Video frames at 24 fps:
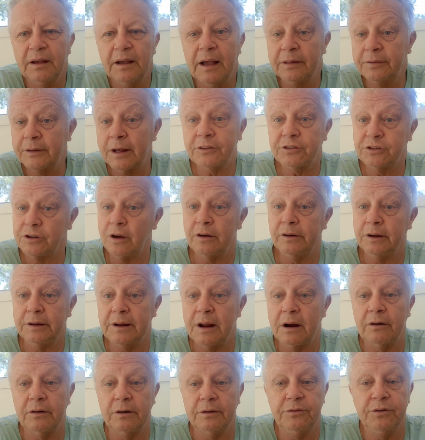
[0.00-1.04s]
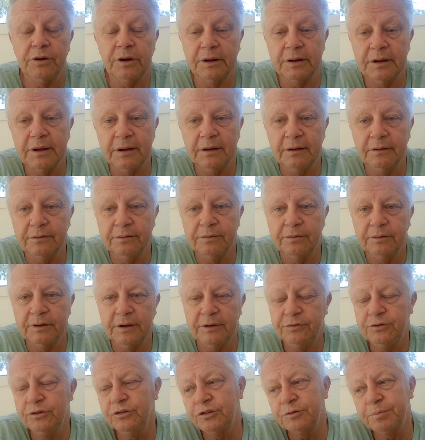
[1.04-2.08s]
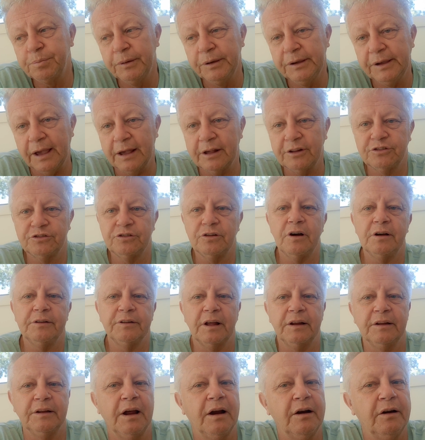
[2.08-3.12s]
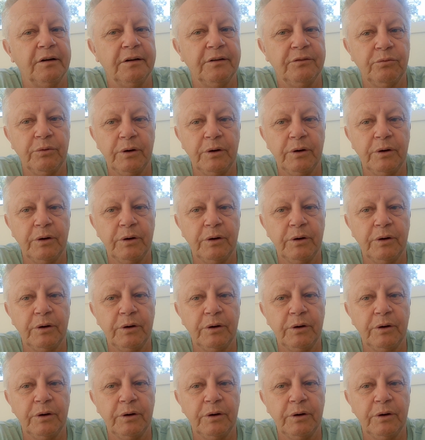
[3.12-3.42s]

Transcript: and that's the only narrative you can have. If you speak outside that narrative,